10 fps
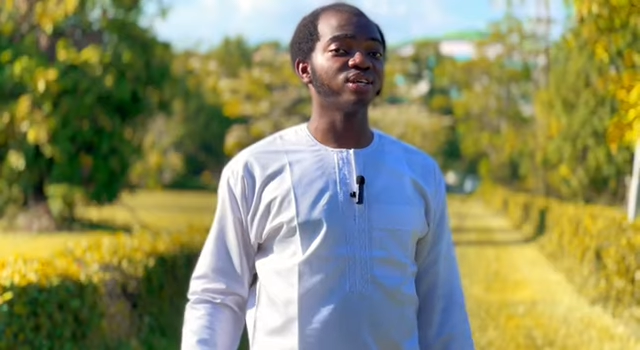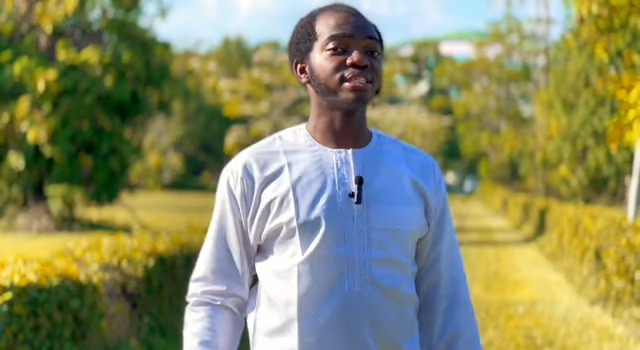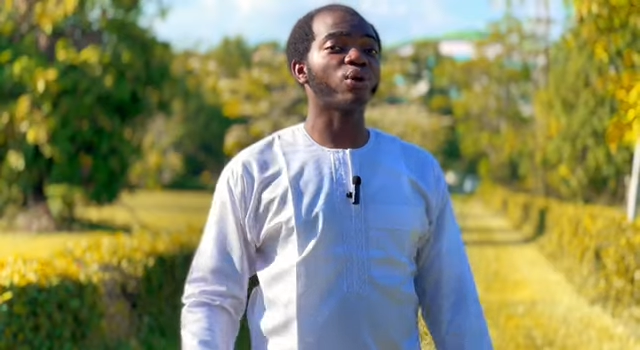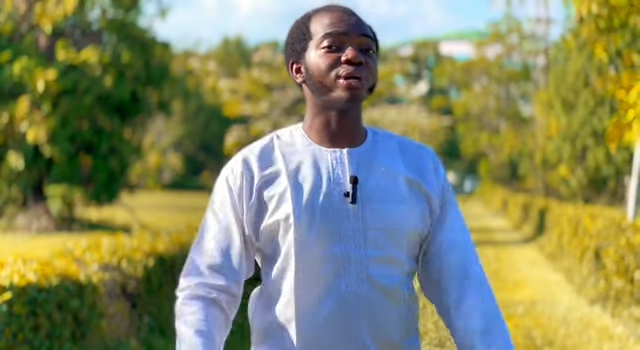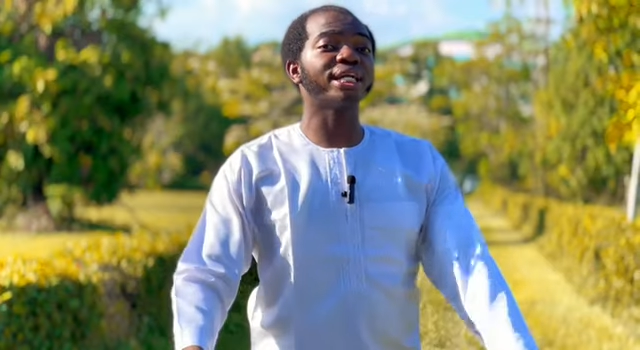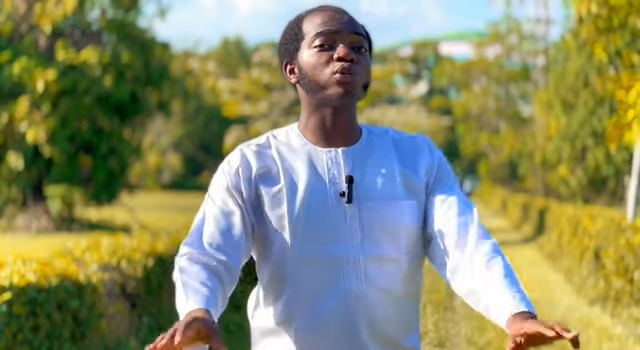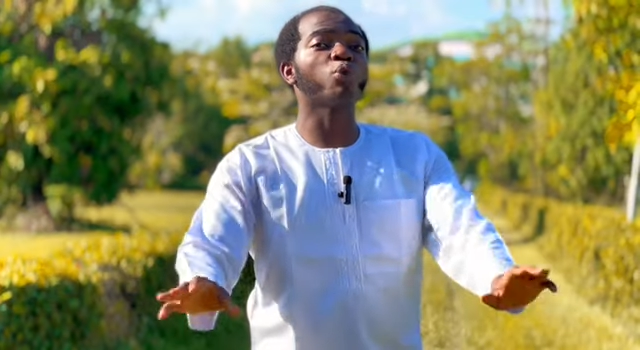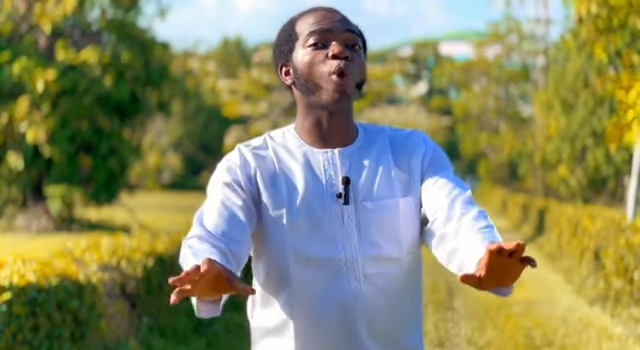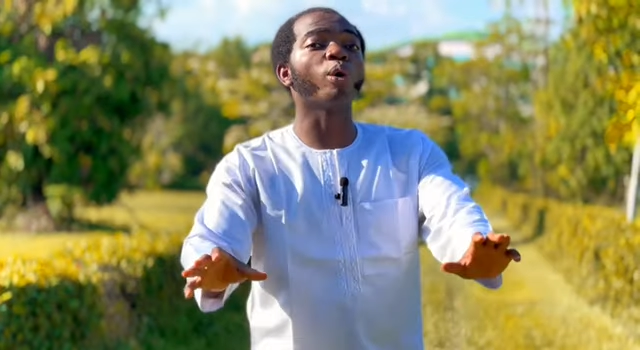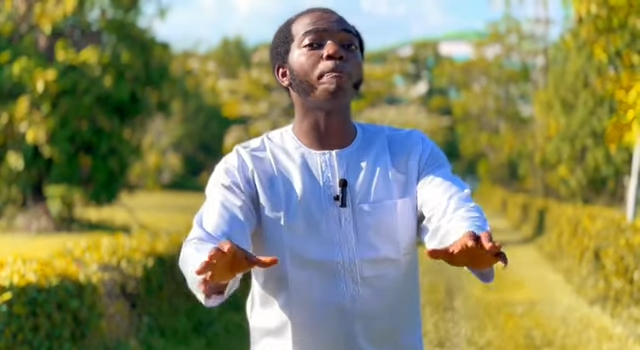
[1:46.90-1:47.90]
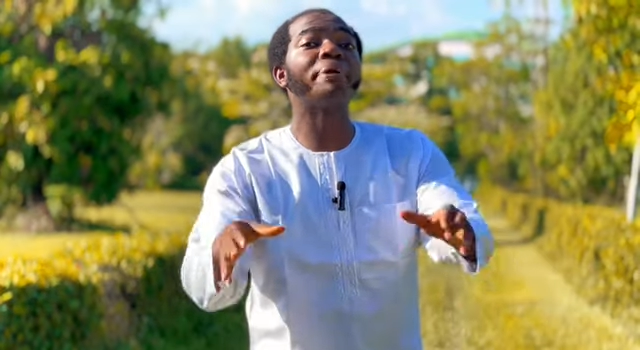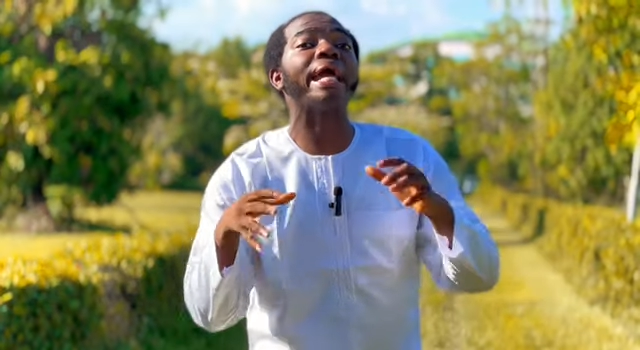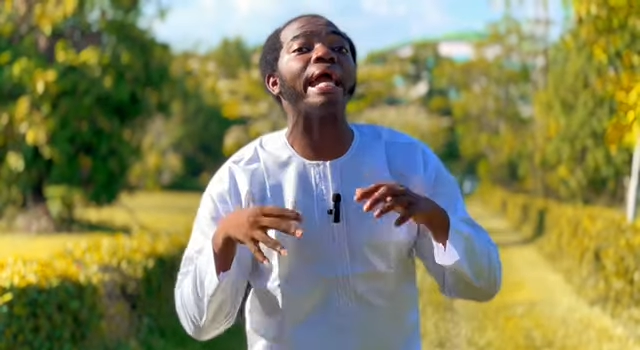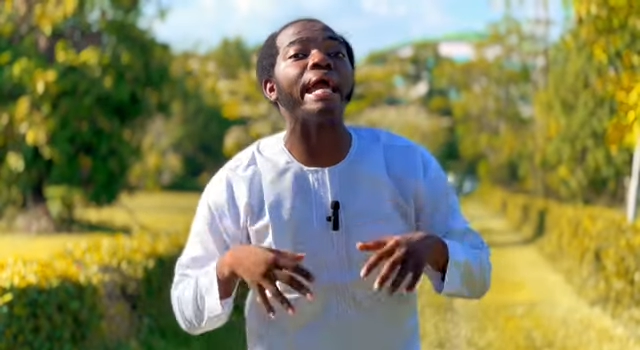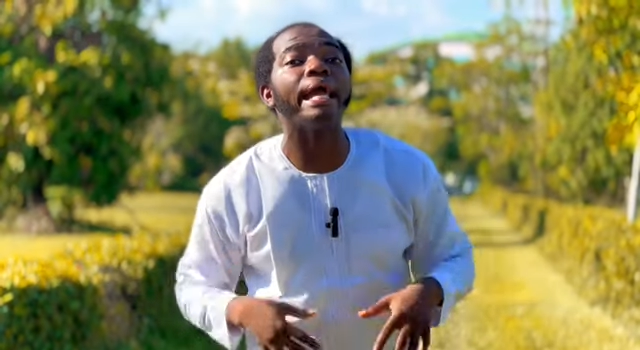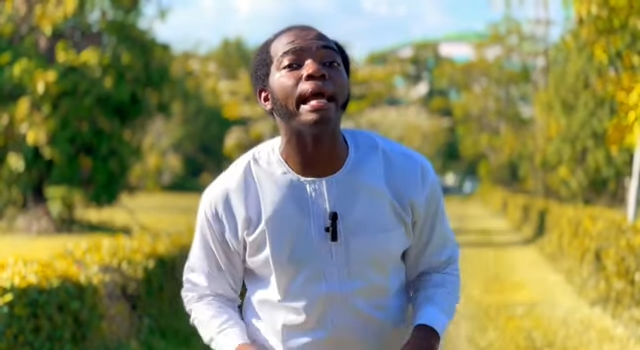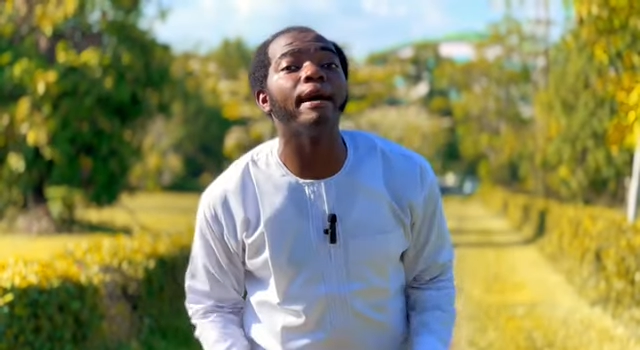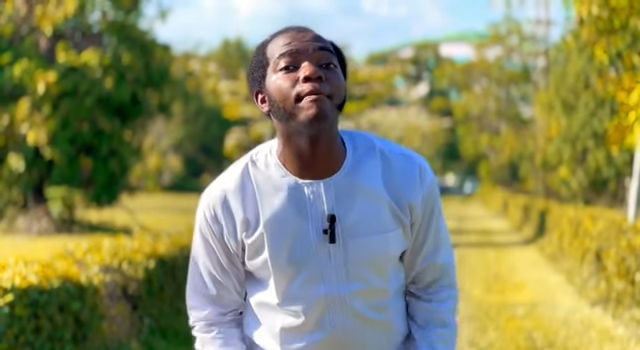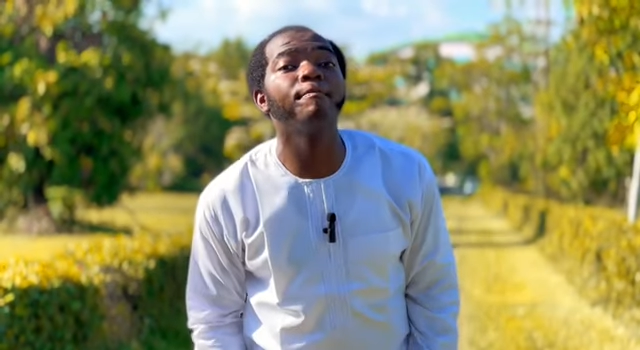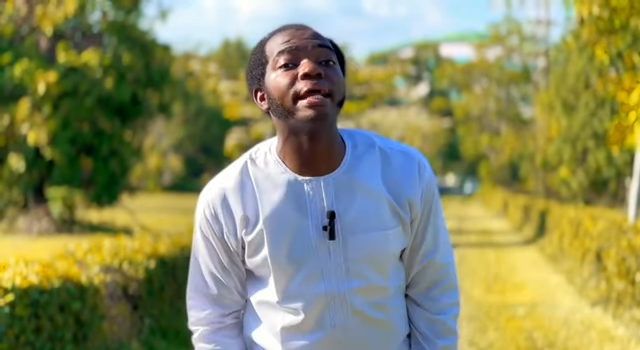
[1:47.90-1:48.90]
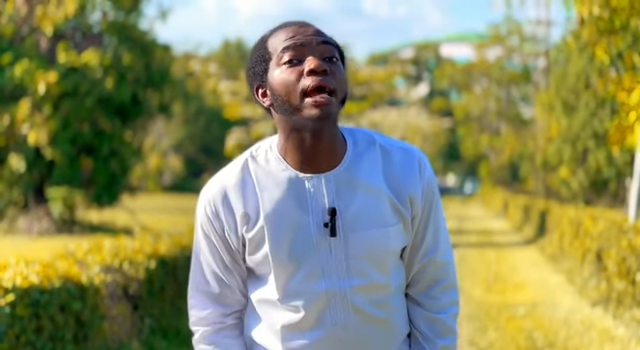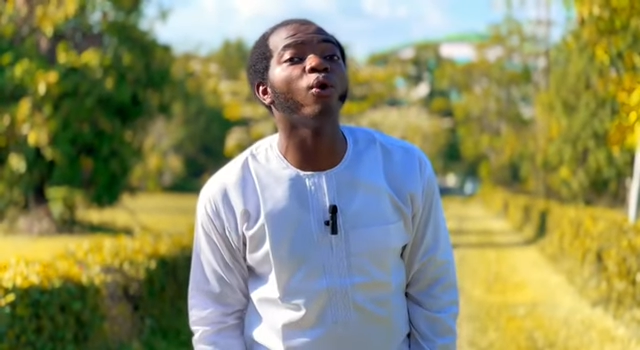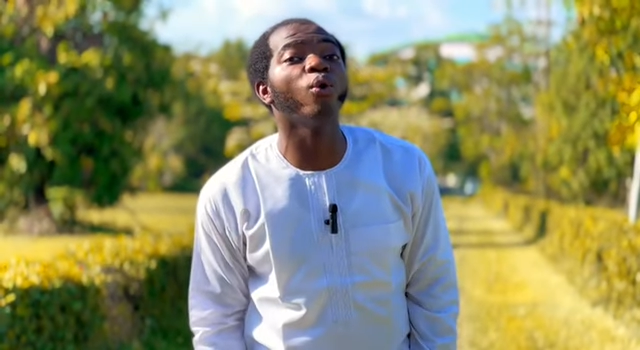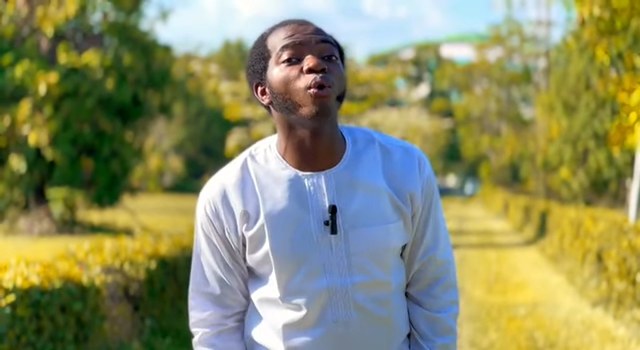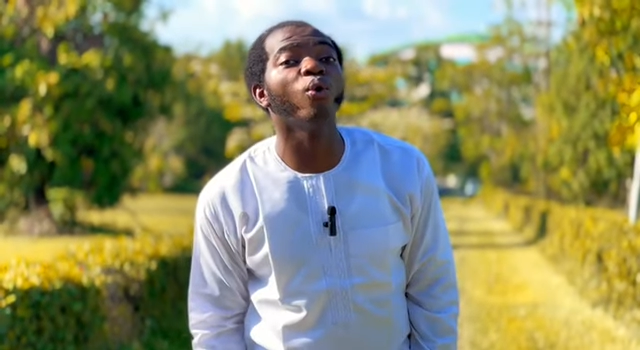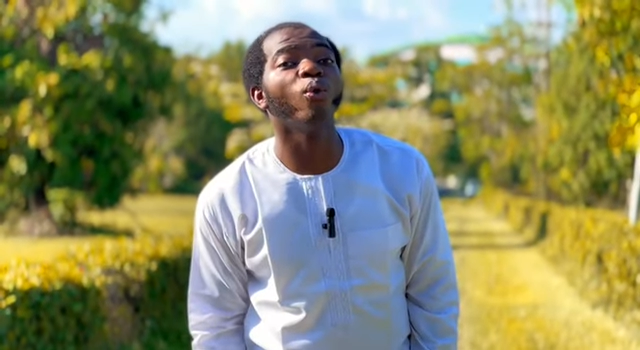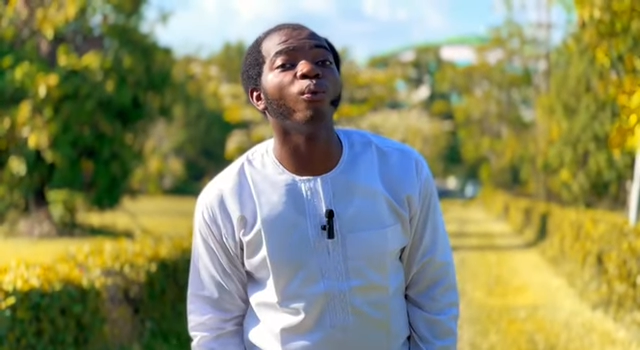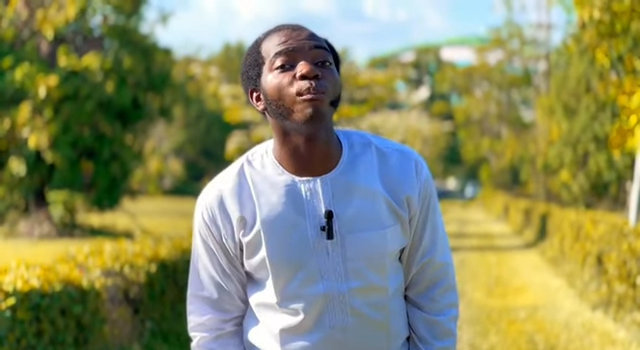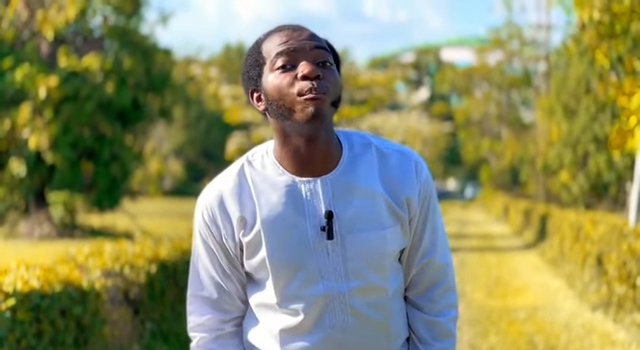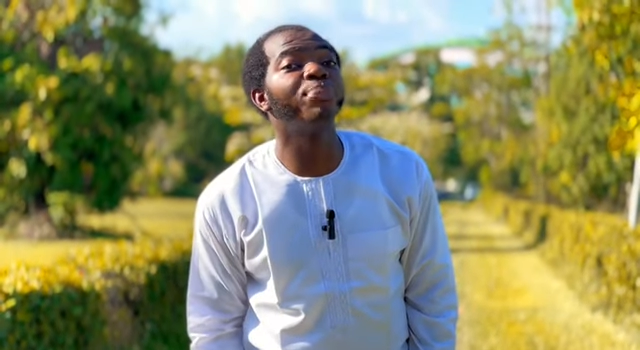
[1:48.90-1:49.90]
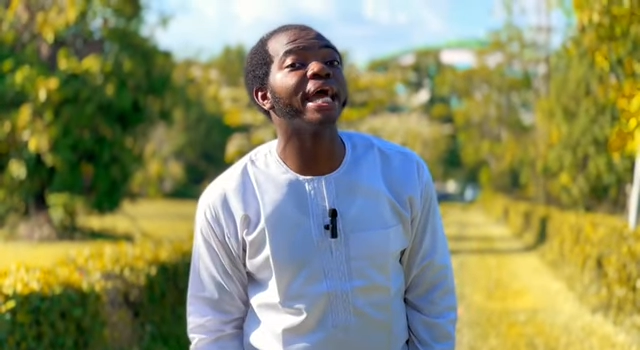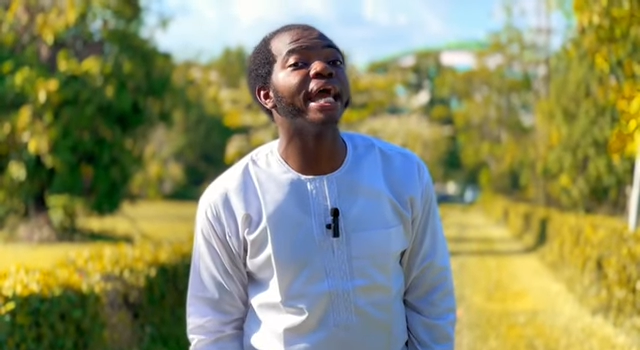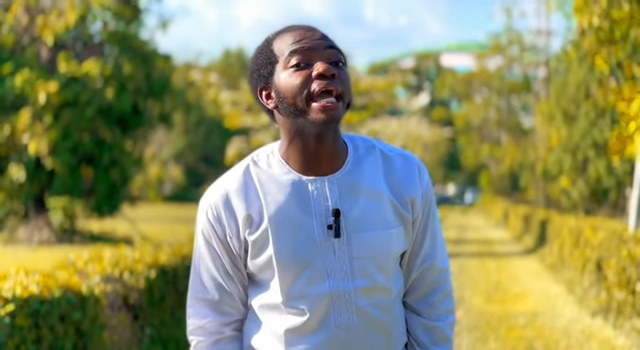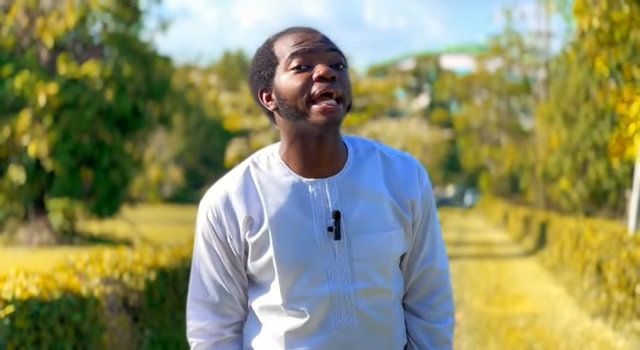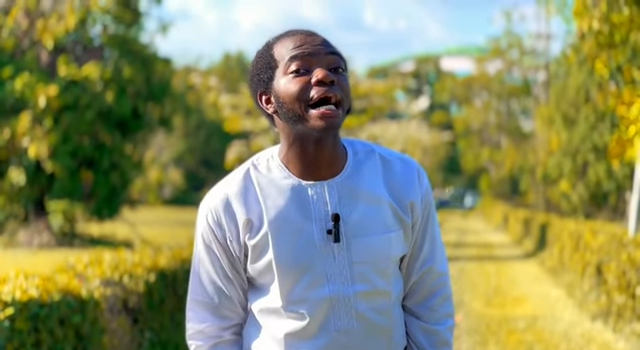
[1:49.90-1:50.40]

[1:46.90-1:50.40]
stay connected to God. Pray. Pray, oh. Pray